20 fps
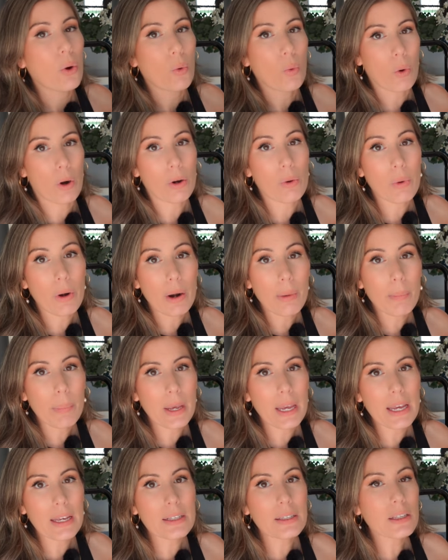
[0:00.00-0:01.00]
workwear
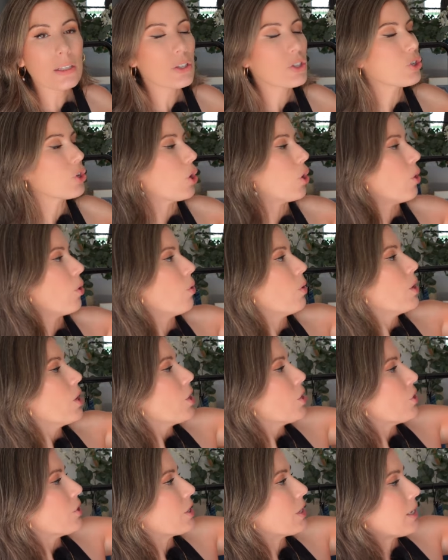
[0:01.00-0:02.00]
piece. So
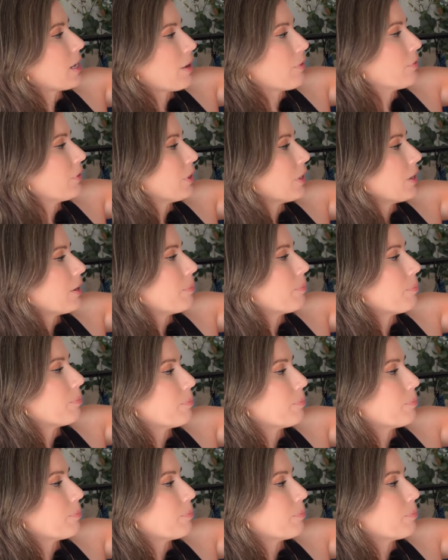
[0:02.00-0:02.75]
you could definitely